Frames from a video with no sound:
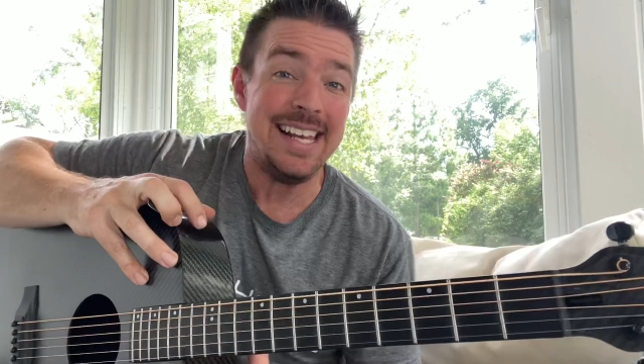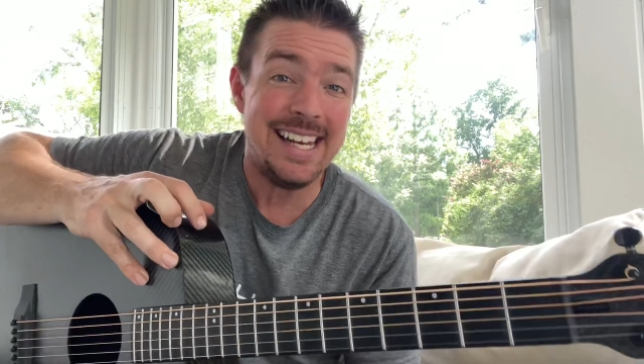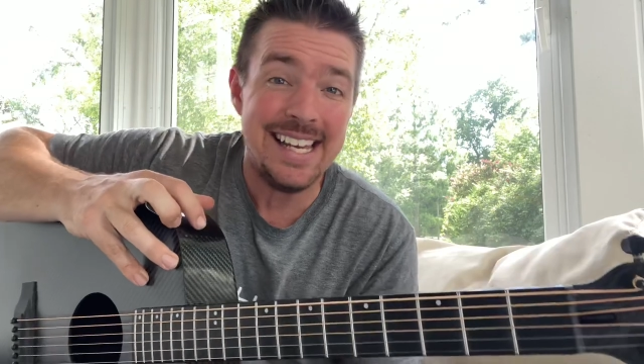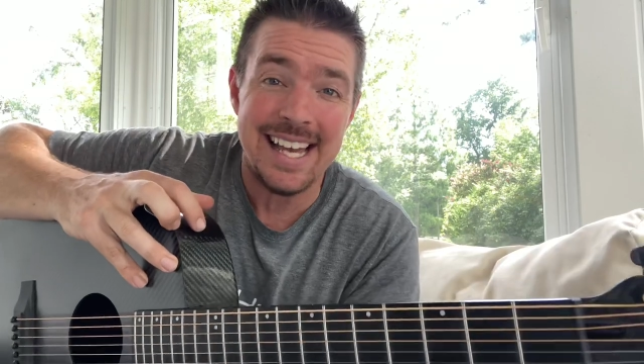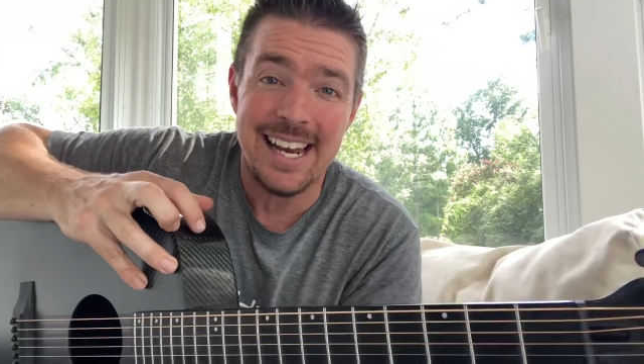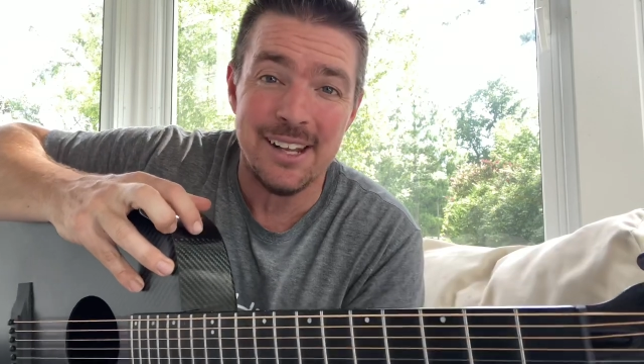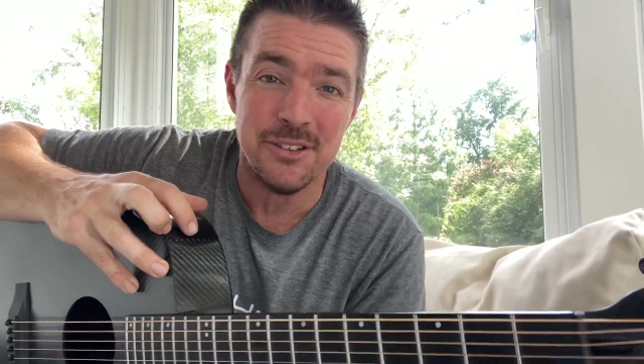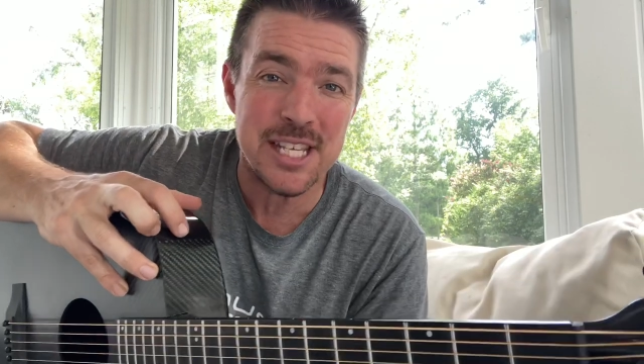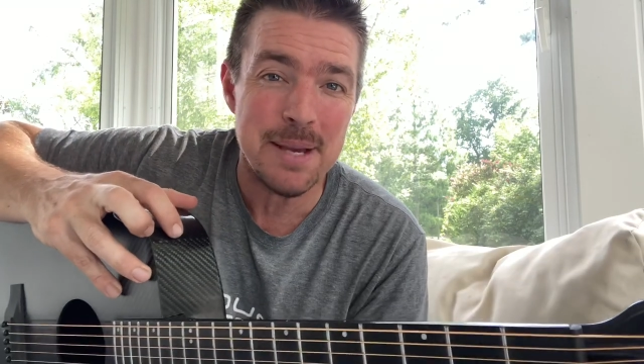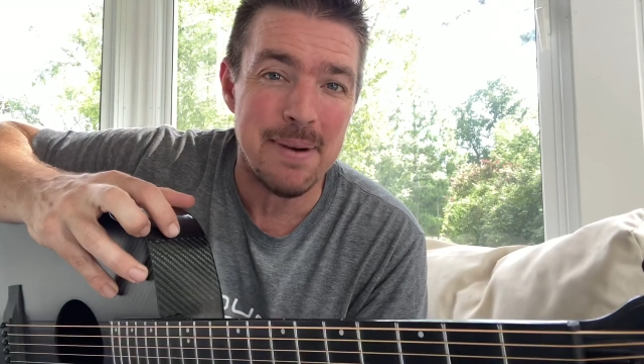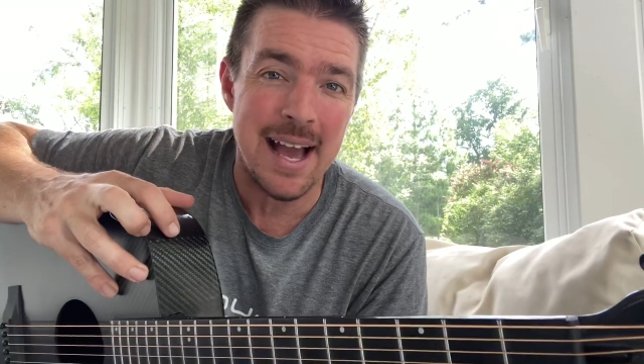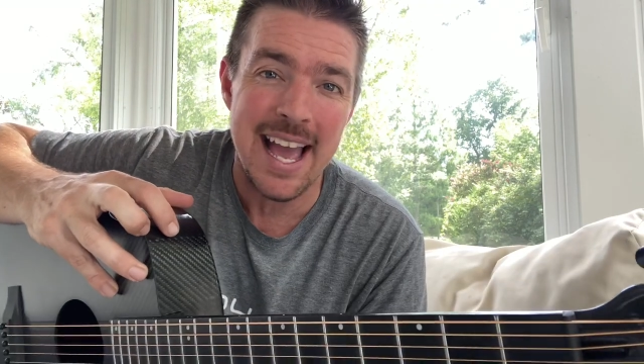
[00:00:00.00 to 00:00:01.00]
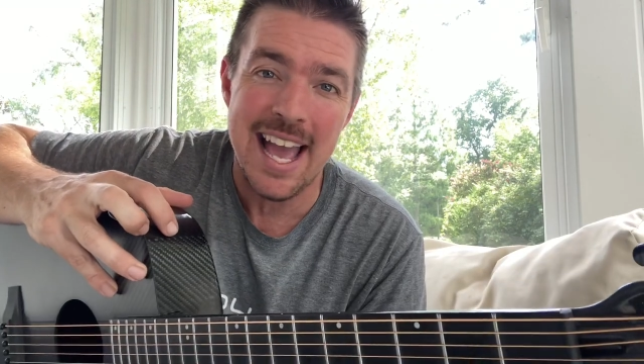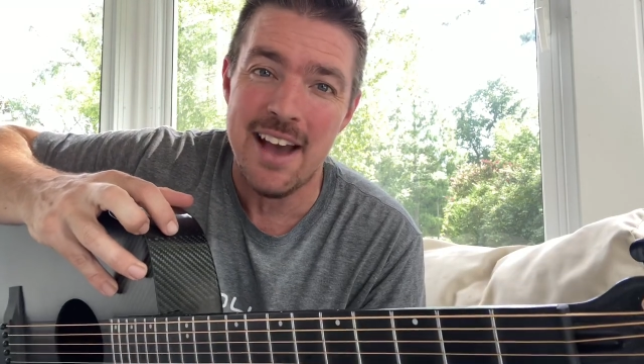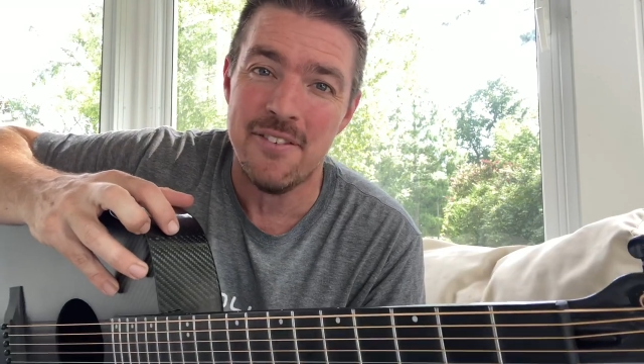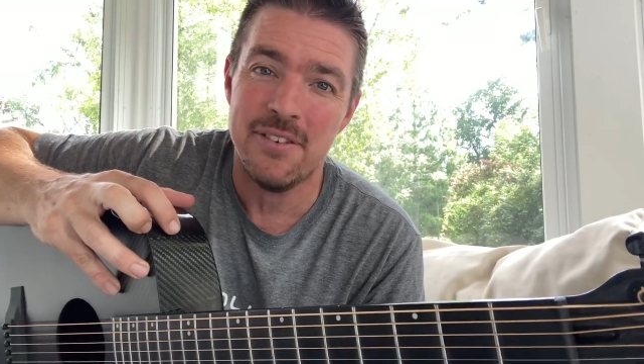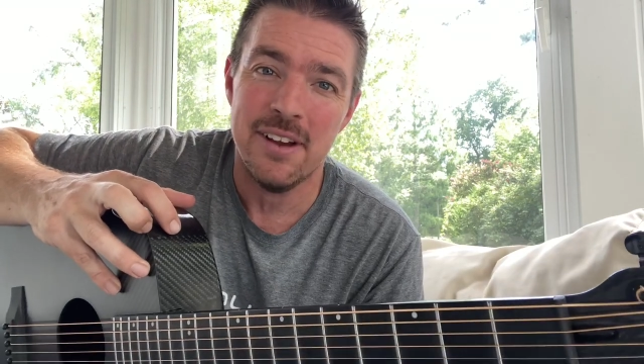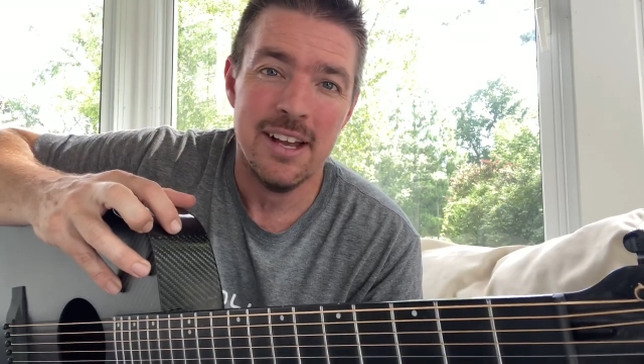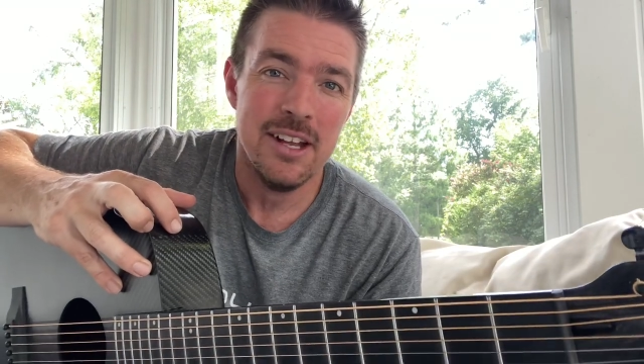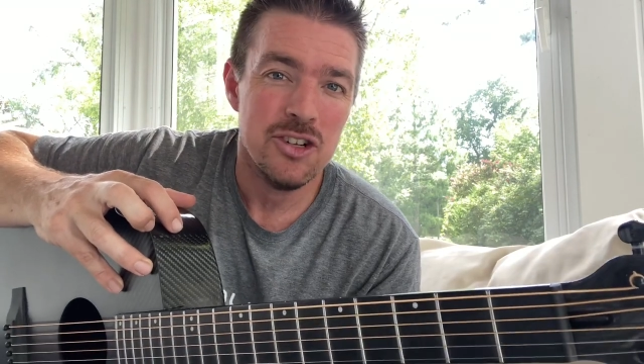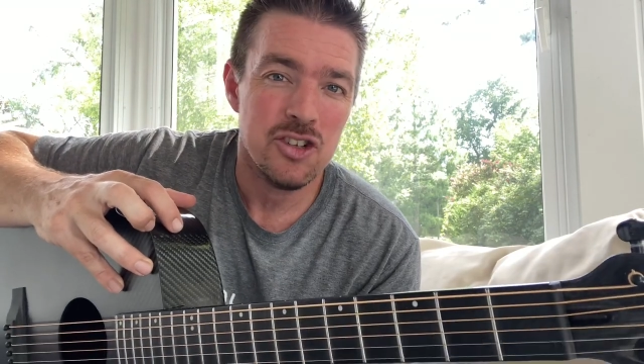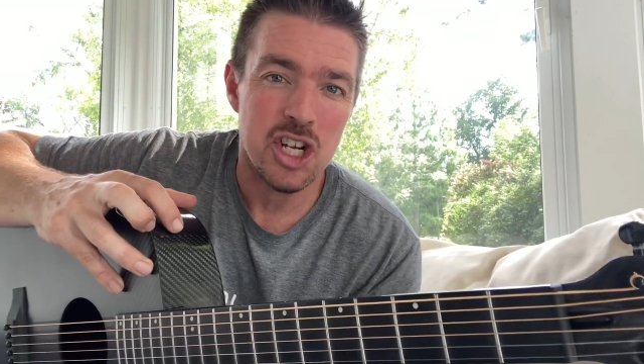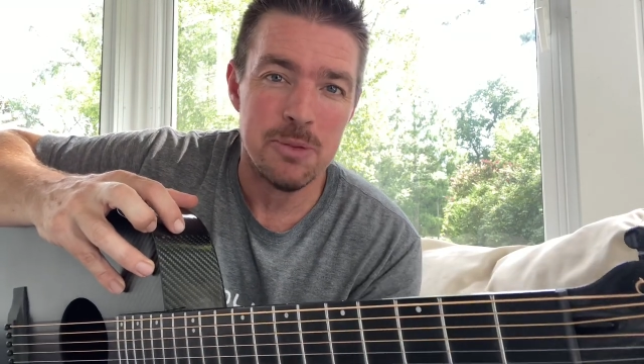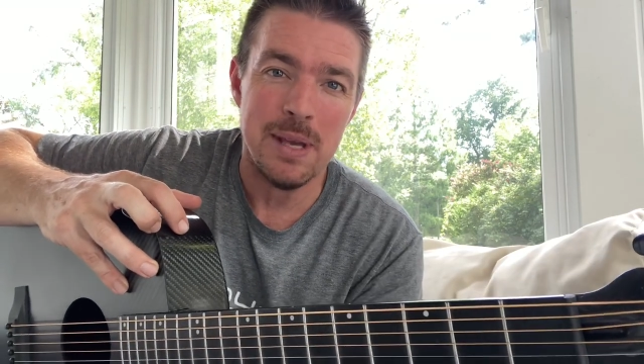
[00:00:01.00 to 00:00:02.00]
Any kind of little tip I have,
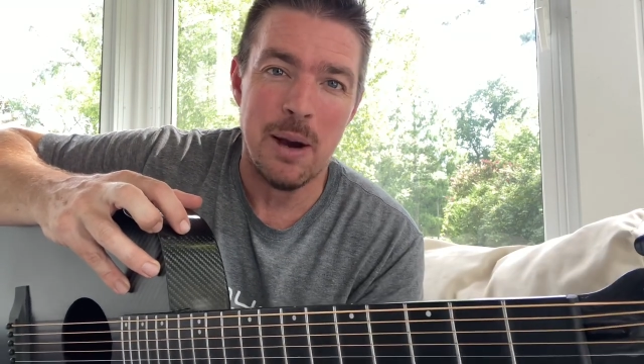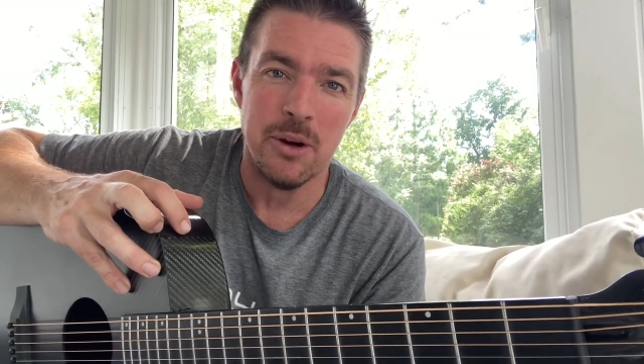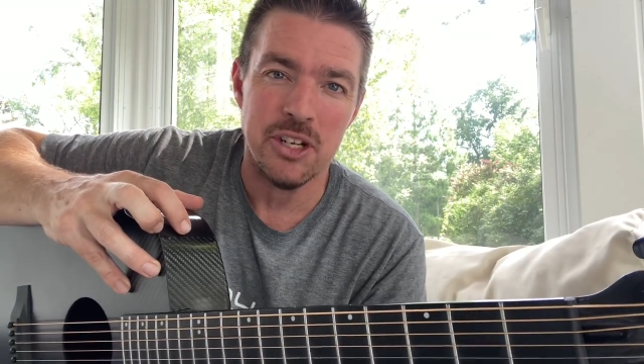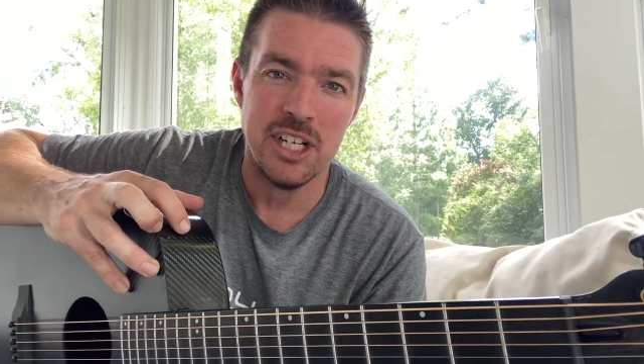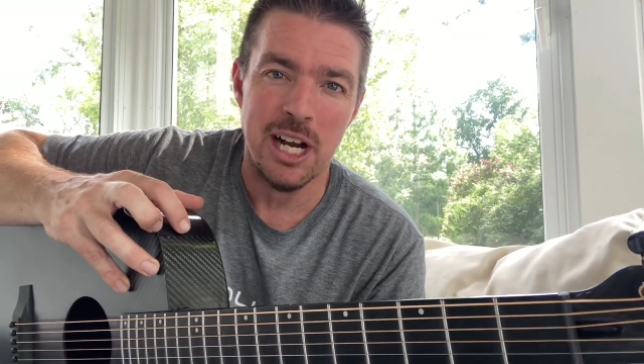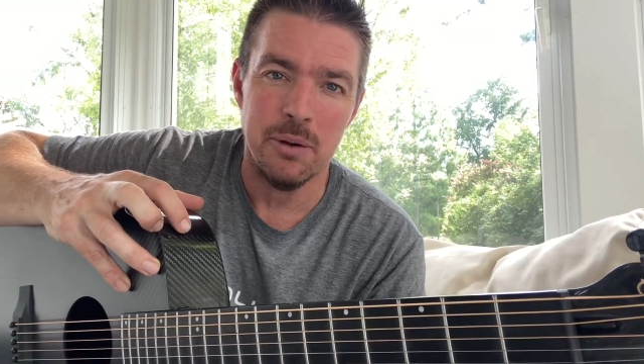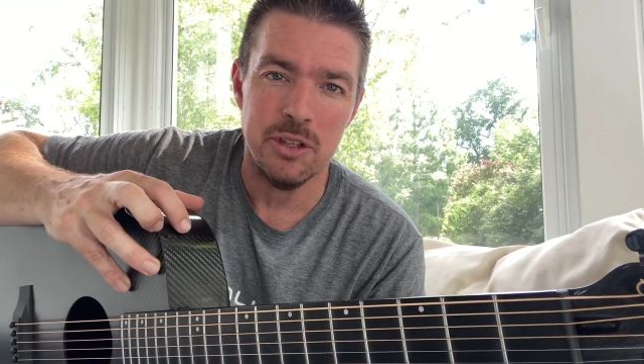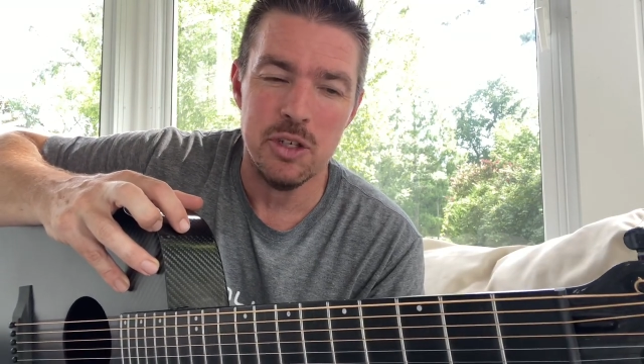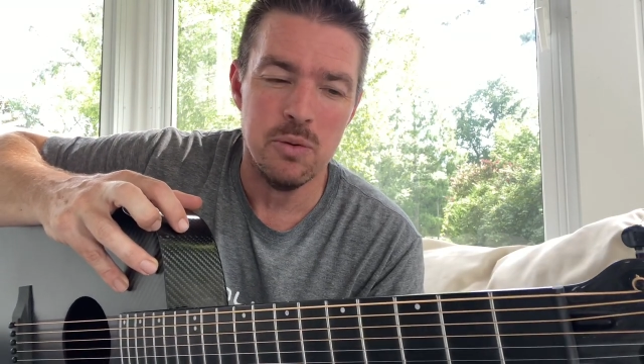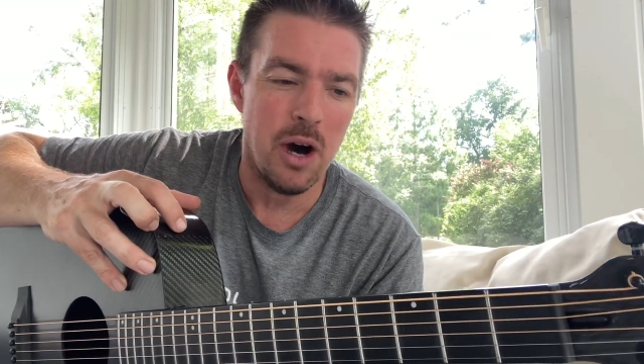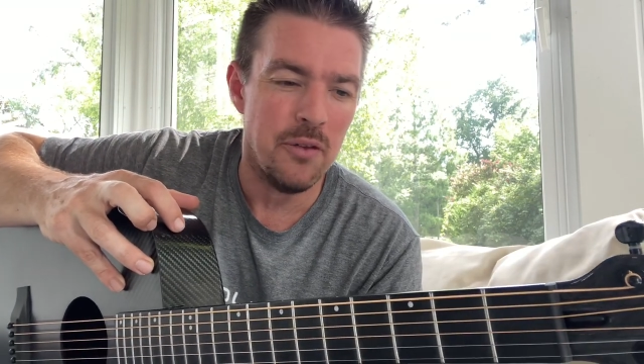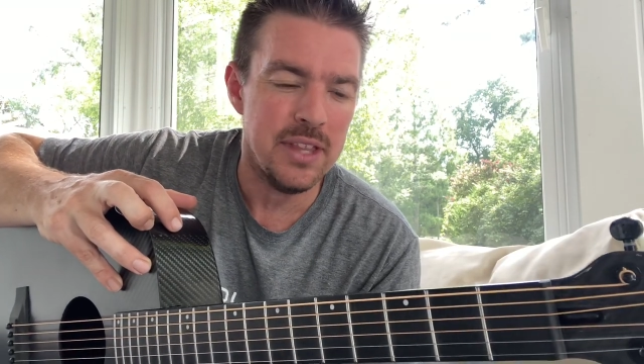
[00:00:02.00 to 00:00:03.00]
trust me, I want to share it with you all.